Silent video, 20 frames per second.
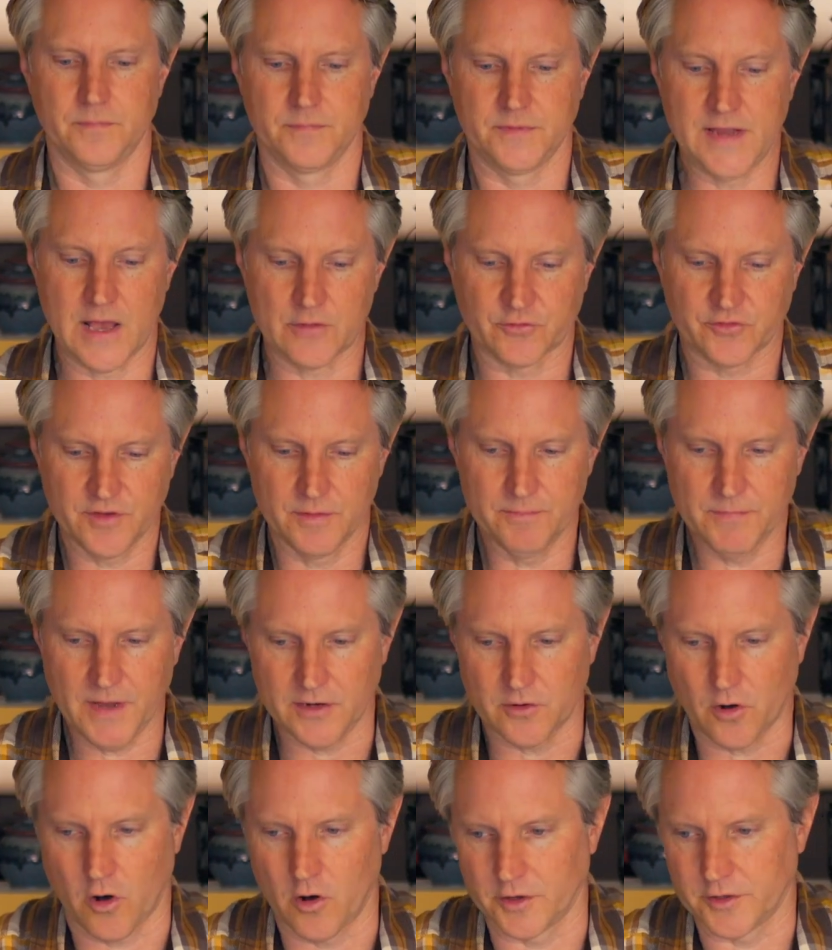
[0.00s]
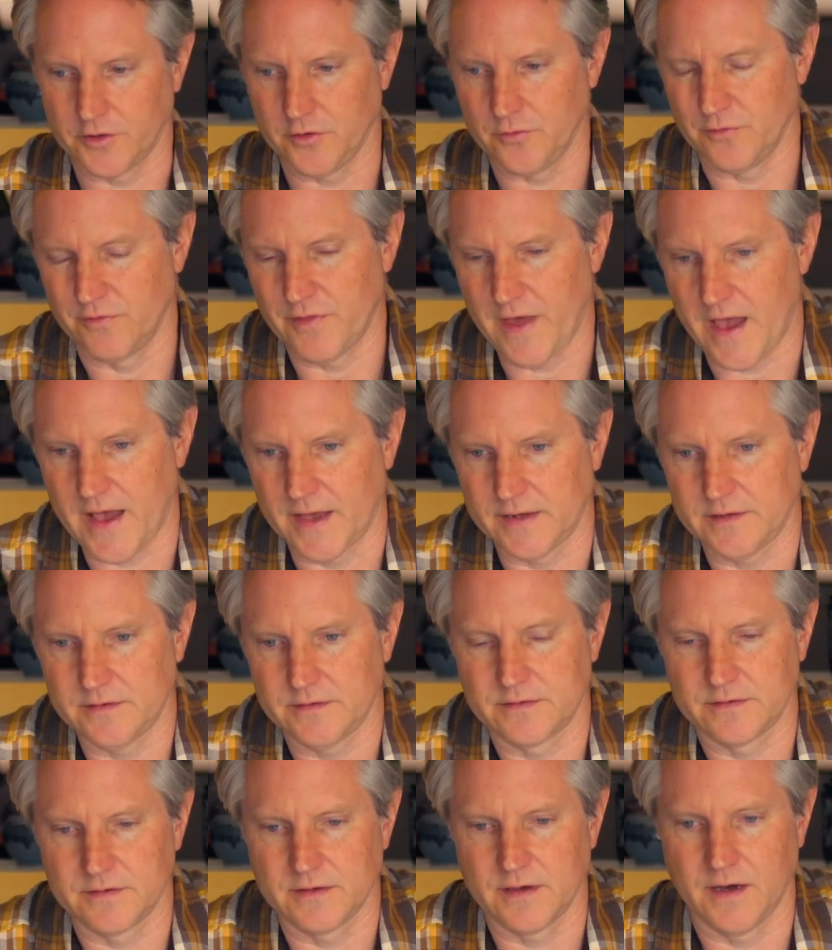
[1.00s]
Now, some might argue
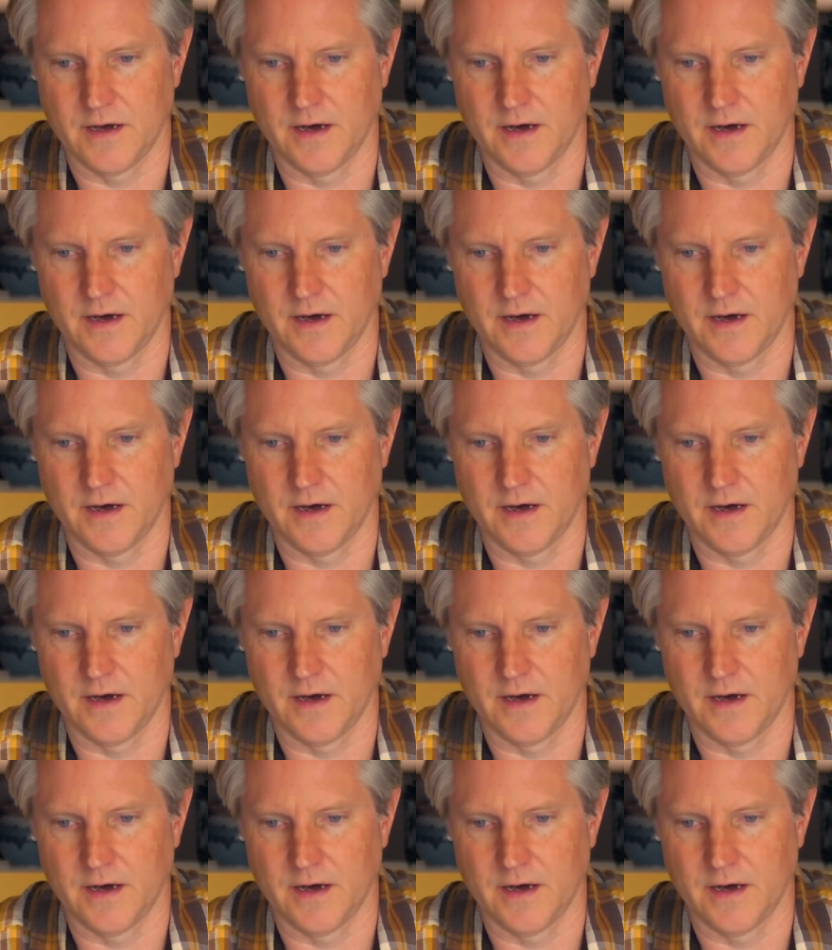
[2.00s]
that